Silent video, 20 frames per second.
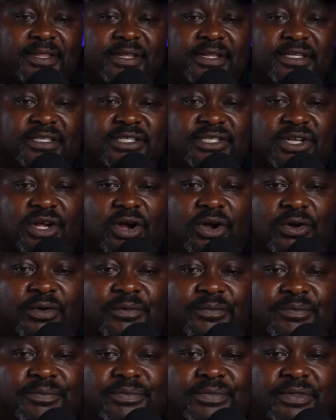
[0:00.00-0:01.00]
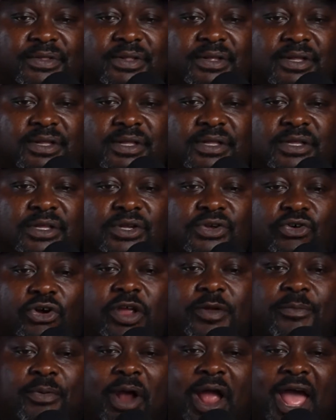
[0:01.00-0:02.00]
So,
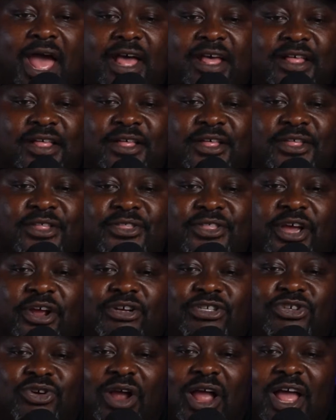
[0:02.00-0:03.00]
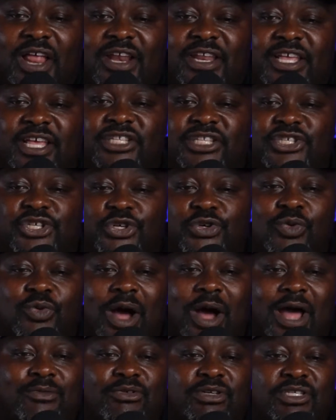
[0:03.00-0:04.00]
Green Brat, they're trying to get 2
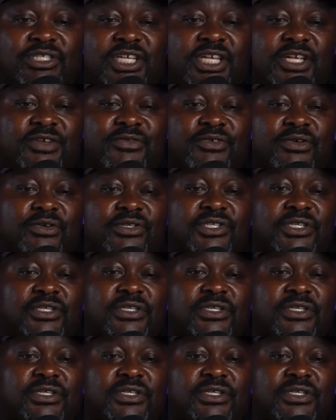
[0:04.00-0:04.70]
wide receivers.